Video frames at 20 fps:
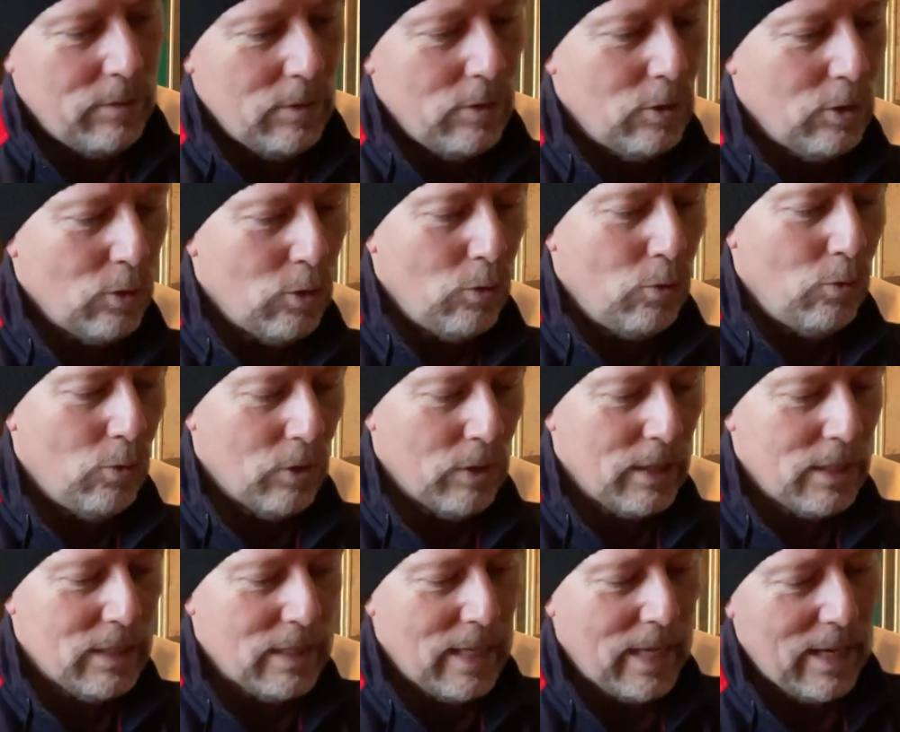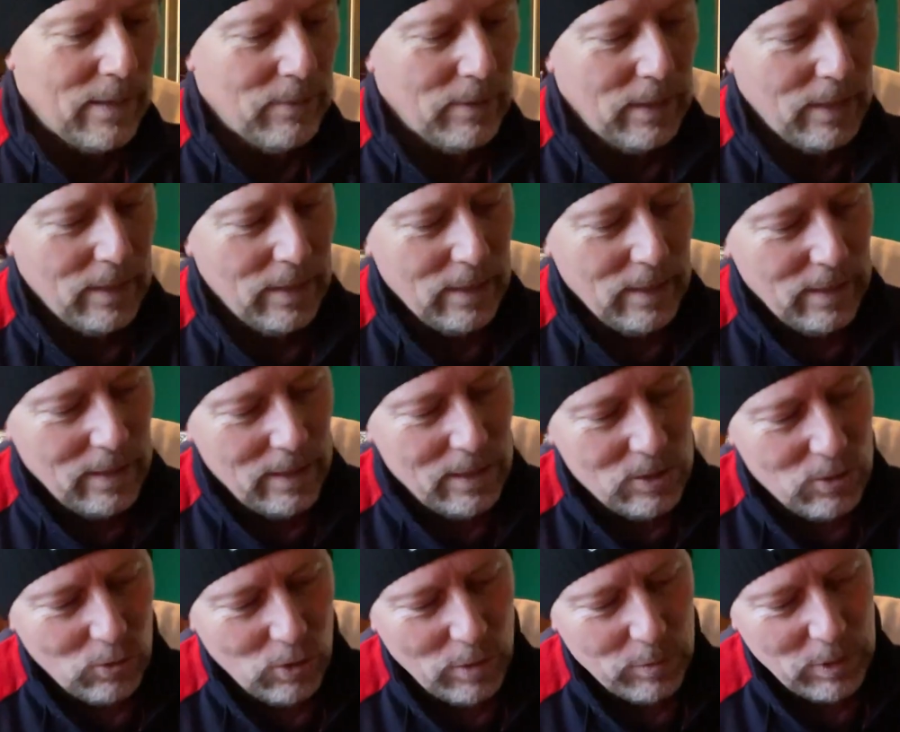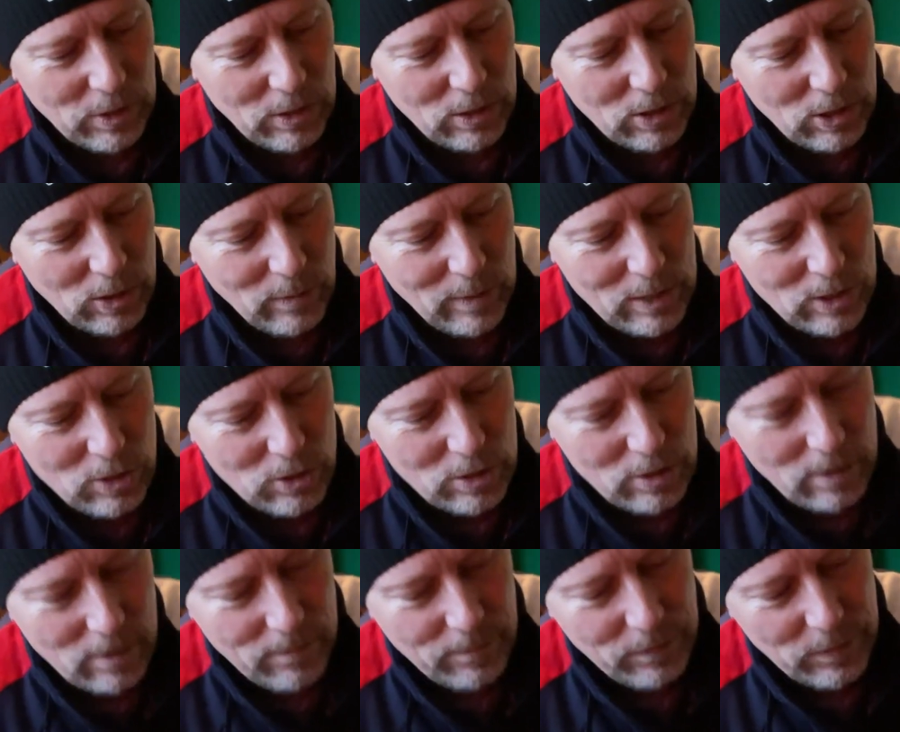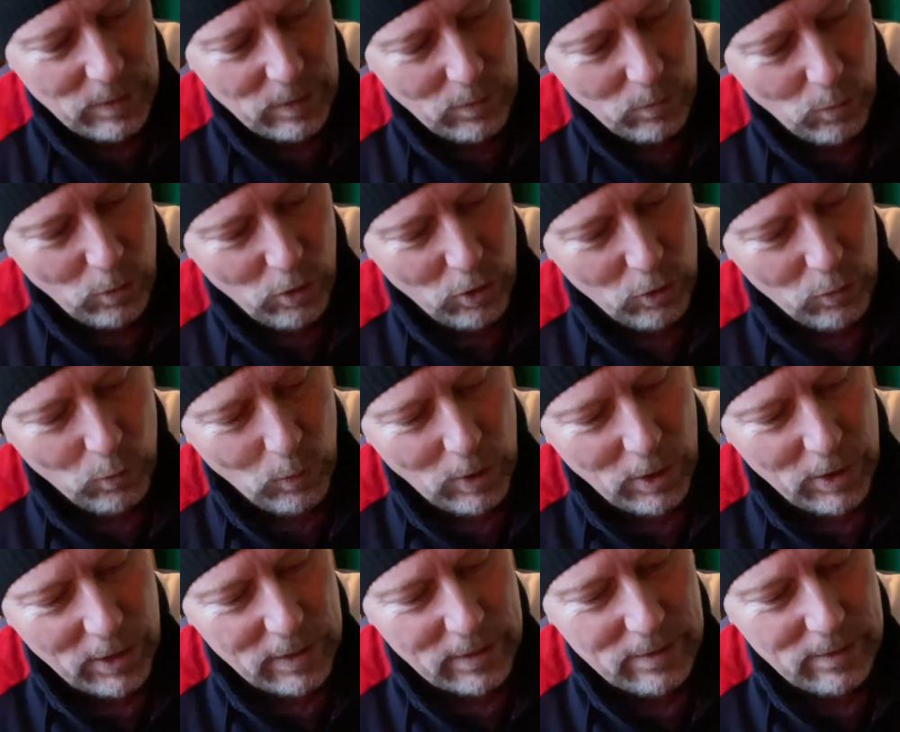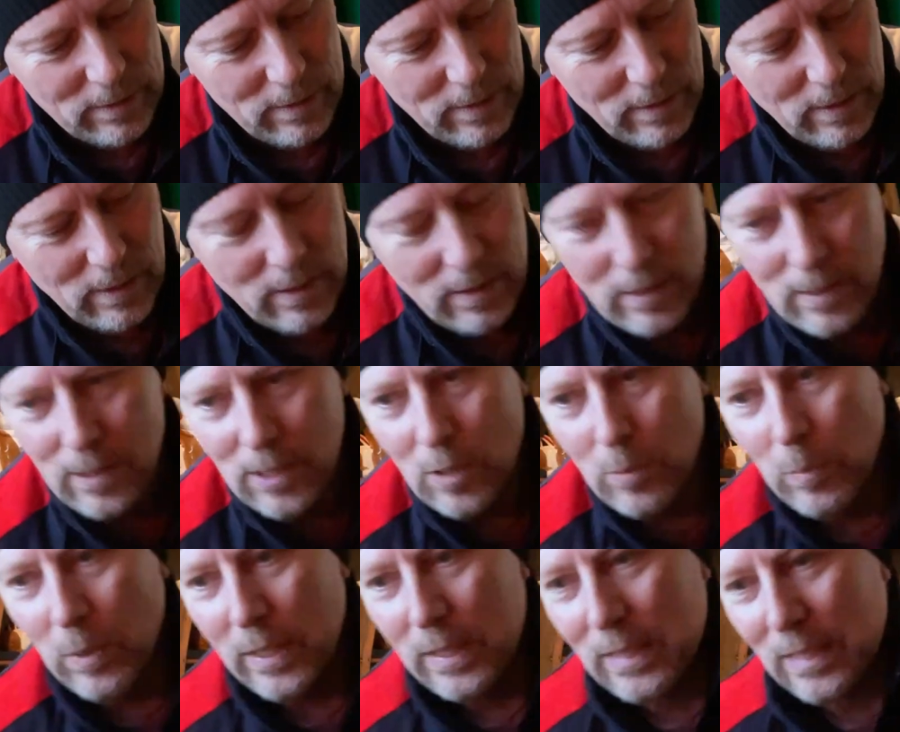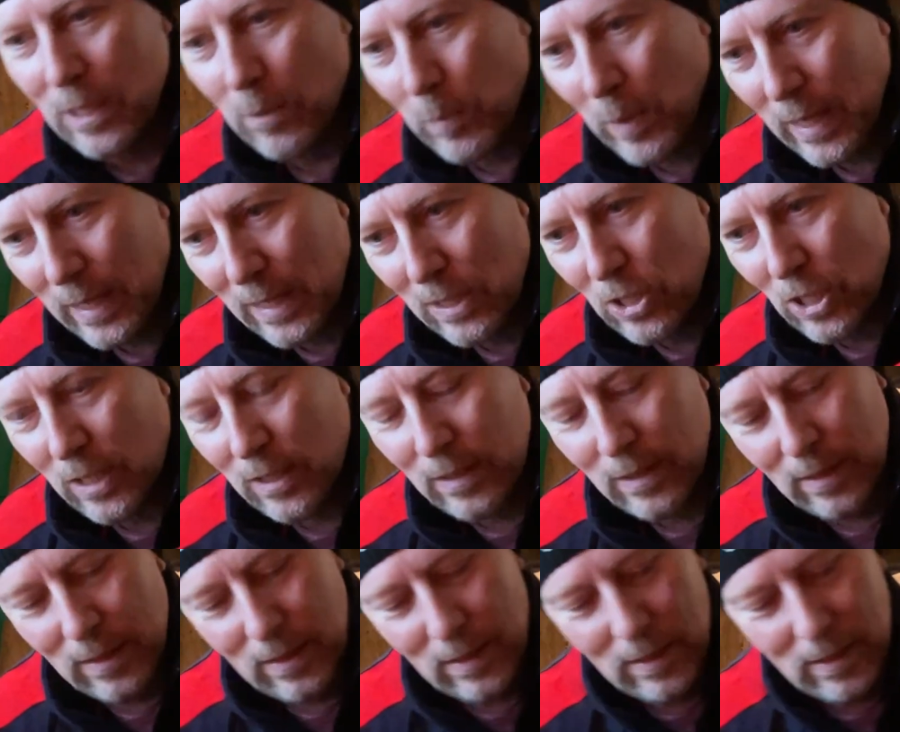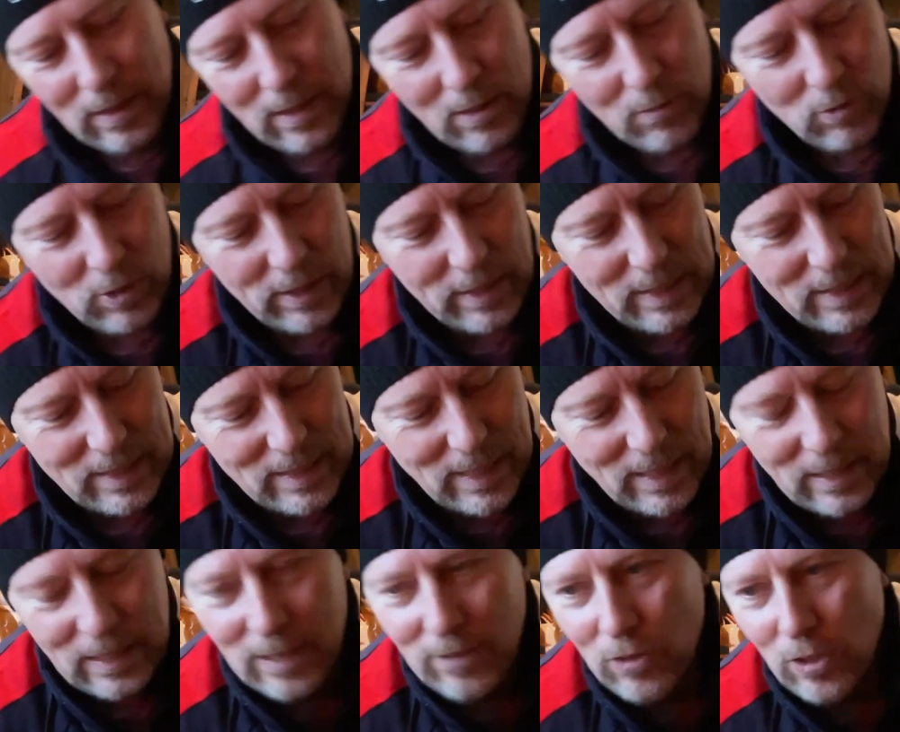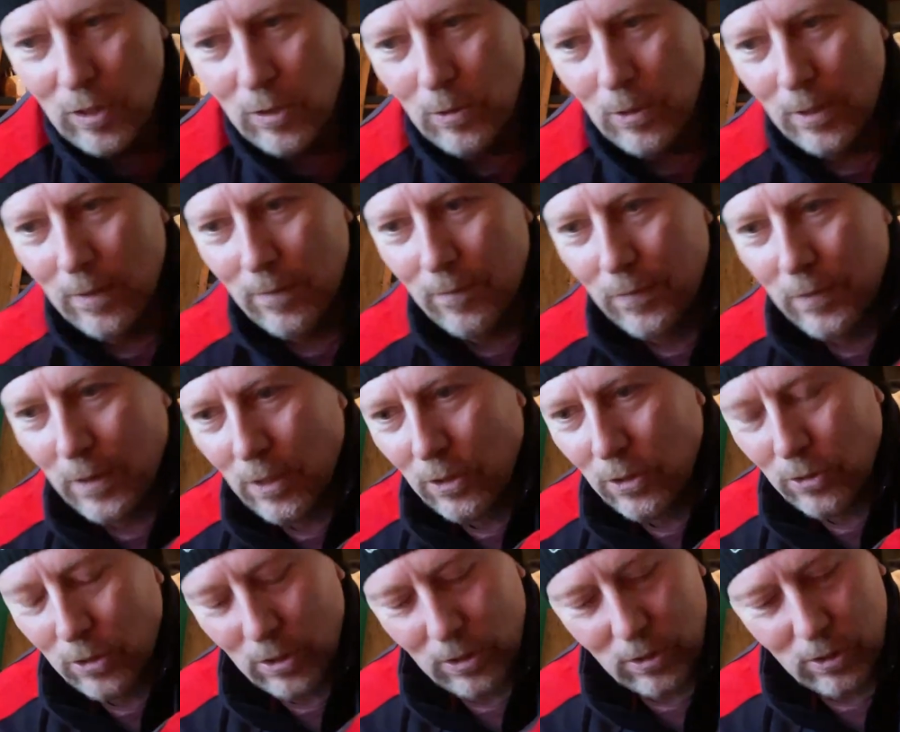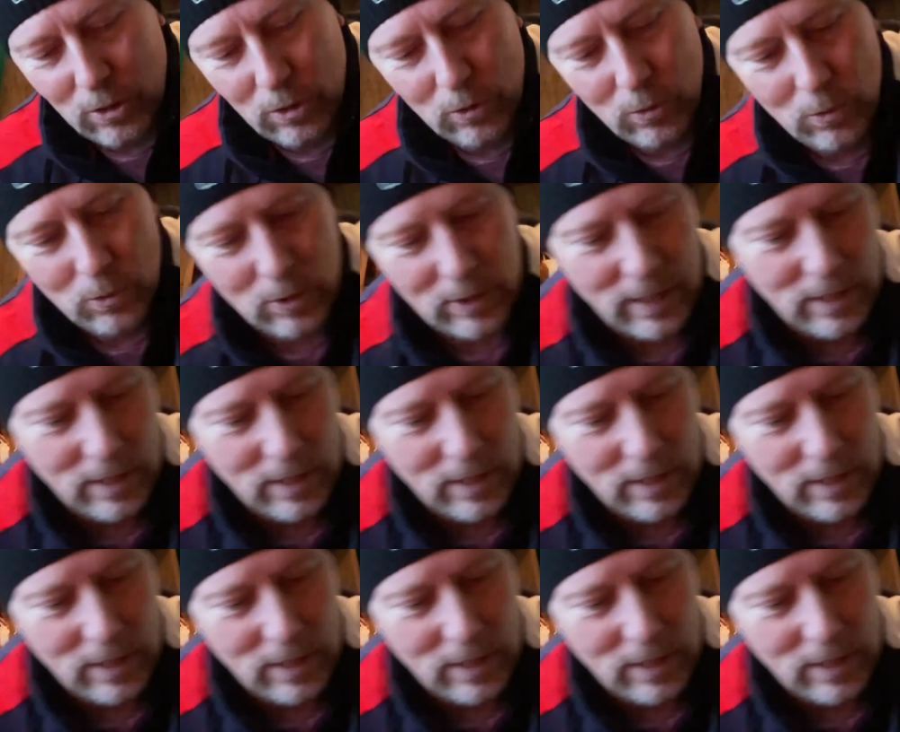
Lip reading: uncork this now. So all I'm going to do is just unwind plastic packaging and release that and give you a look at the cork.